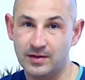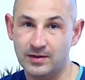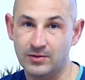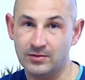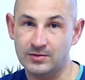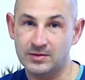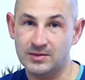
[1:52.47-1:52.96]

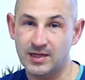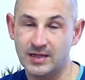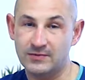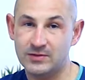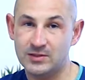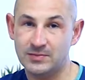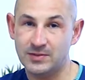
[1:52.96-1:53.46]

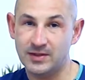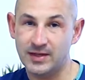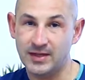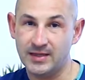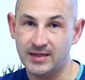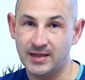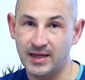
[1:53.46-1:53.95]
non-salvageable
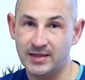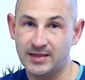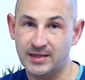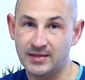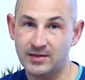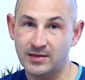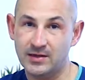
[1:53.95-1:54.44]
in a
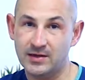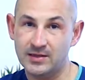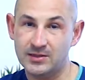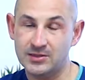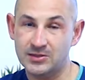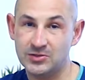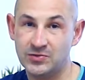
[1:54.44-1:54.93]
dental
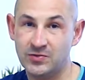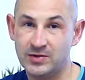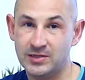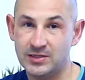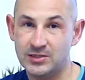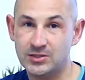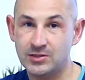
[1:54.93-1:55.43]
arch,
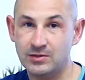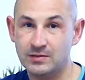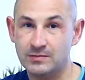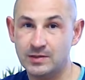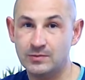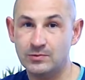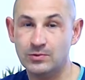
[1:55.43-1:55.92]
traditionally
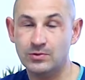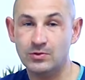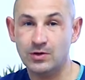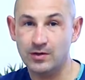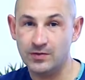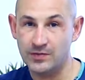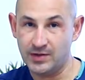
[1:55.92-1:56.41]
we would
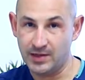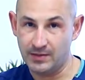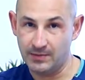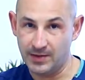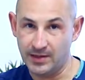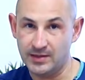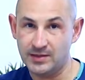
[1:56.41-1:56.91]
not
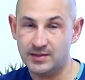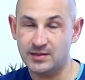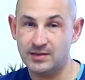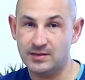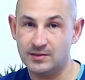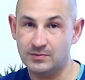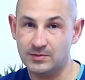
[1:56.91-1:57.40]
recommend
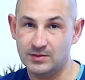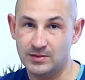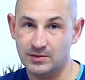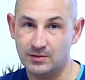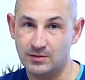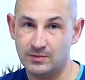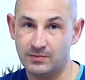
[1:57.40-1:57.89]
this
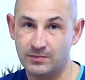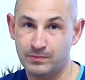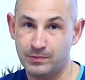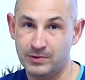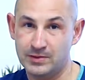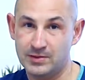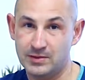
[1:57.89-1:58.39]
particular
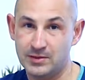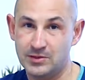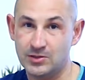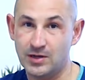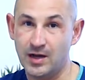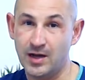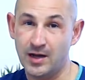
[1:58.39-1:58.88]
procedure.